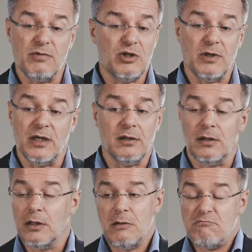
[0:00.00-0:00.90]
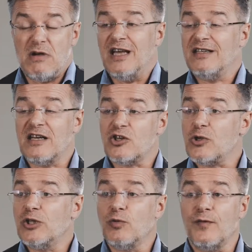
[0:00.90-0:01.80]
between
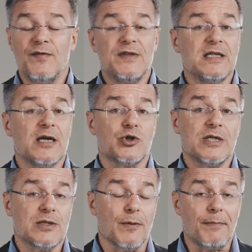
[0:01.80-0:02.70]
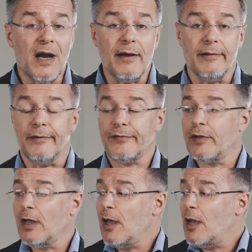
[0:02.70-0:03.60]
800 to 1,500 suppliers.
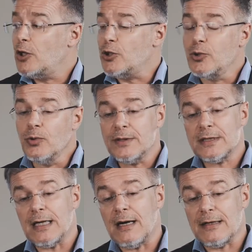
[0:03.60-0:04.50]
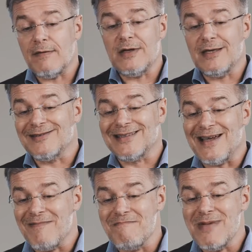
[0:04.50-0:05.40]
You start having a
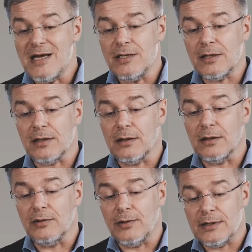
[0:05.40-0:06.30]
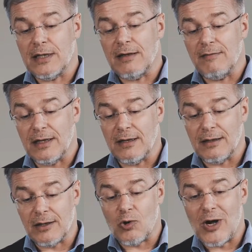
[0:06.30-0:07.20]
dimension, you start having
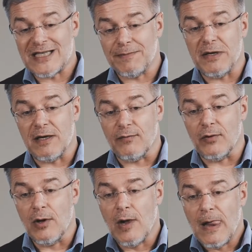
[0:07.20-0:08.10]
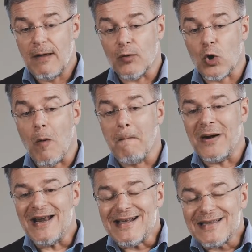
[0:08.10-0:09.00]
and grasping the
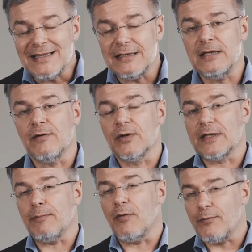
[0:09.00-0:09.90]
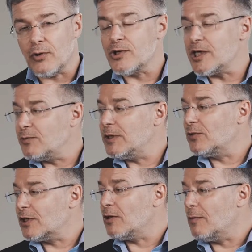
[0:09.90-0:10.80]
complexity of the type of project we're
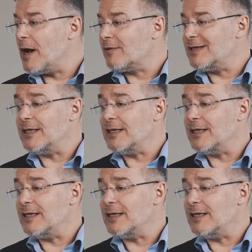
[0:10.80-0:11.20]
talking about